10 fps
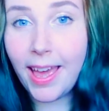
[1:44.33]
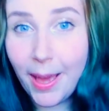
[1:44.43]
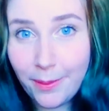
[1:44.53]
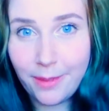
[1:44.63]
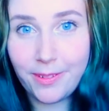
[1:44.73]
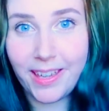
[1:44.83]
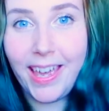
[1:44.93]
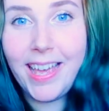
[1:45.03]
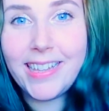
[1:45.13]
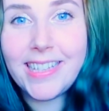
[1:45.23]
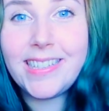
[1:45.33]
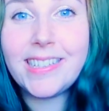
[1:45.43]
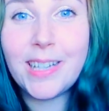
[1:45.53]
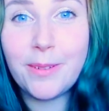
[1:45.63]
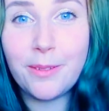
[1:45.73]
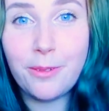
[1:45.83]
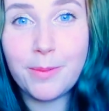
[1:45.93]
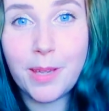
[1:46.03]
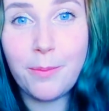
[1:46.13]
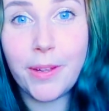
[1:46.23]
However, this is coming
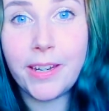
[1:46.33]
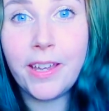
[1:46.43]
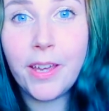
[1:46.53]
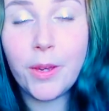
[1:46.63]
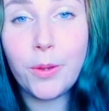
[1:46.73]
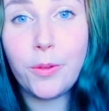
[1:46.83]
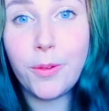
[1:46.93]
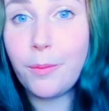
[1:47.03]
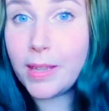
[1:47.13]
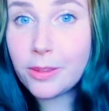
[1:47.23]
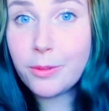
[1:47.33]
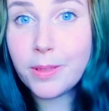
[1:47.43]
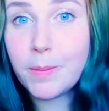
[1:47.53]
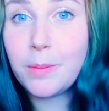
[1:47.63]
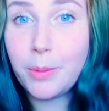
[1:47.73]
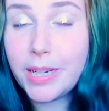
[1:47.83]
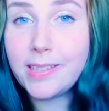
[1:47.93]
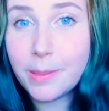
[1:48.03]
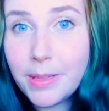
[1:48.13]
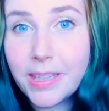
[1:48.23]
from someone who went through something
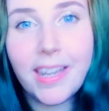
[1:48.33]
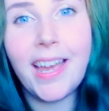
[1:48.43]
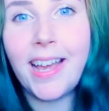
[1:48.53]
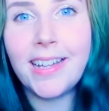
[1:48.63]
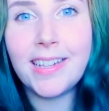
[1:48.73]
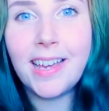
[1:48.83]
pretty similar, and